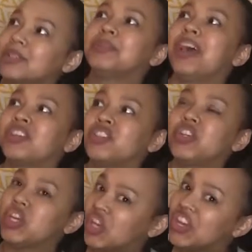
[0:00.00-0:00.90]
this was
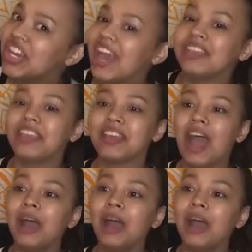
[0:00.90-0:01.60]
actually good, and, like,